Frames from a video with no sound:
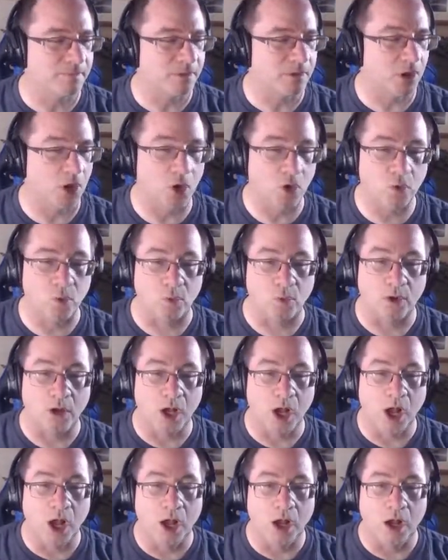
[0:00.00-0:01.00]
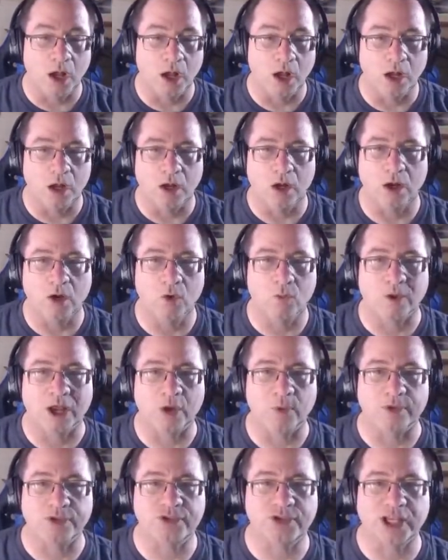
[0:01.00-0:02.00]
Oh. Oh
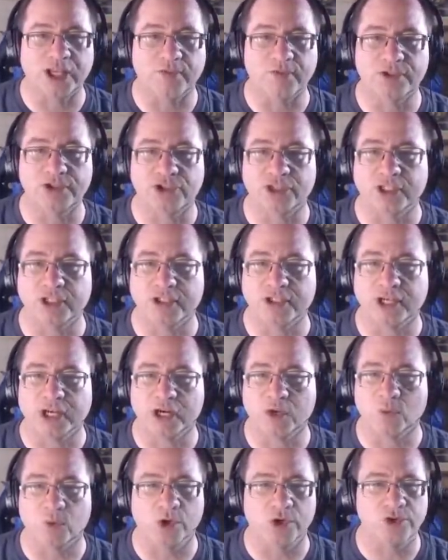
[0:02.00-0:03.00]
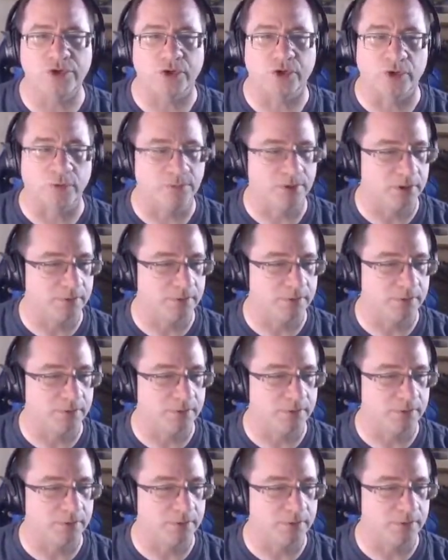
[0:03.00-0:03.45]
wow, we salvaged an entire wardrobe.